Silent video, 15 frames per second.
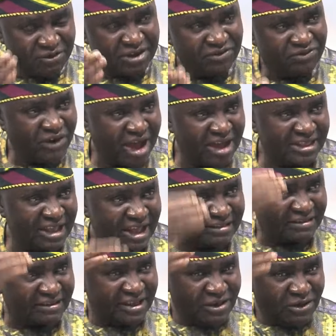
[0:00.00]
given the fact
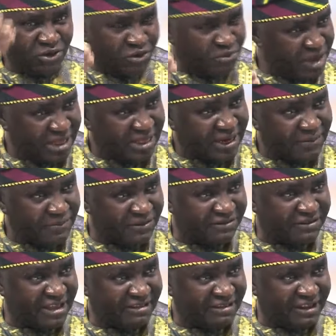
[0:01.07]
that we made
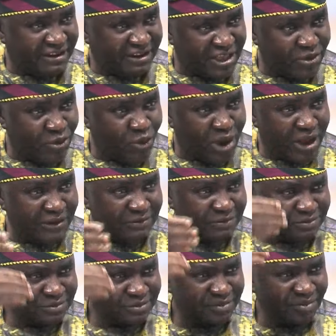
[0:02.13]
3% in Q1,